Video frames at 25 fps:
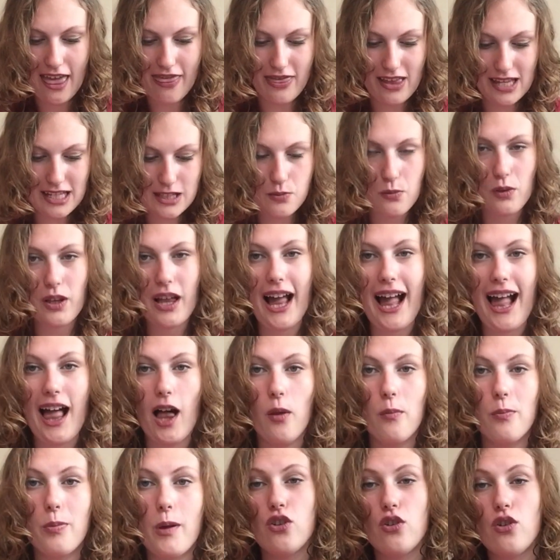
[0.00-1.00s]
This will
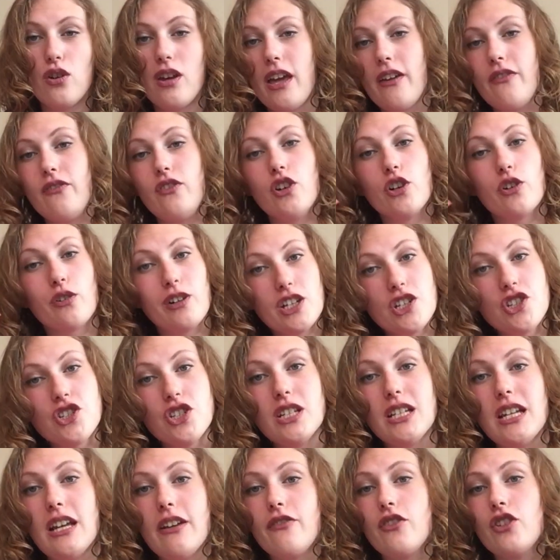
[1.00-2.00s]
help you if you're
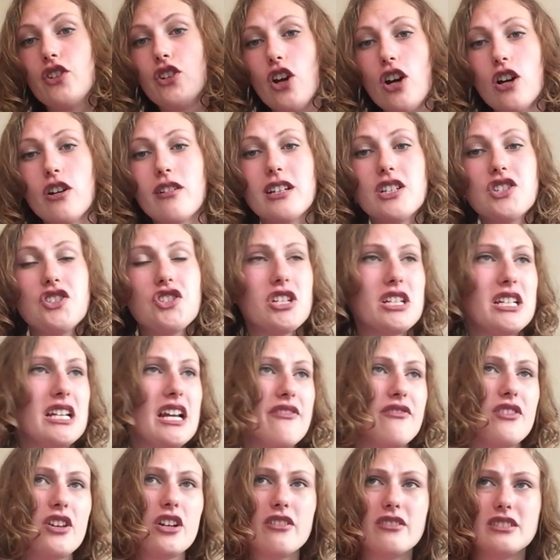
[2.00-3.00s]
Christian, if you're non-Christian,
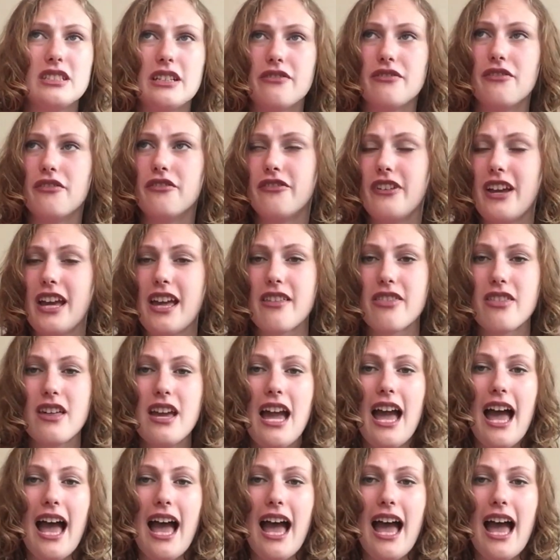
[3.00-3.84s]
if you're a different faith.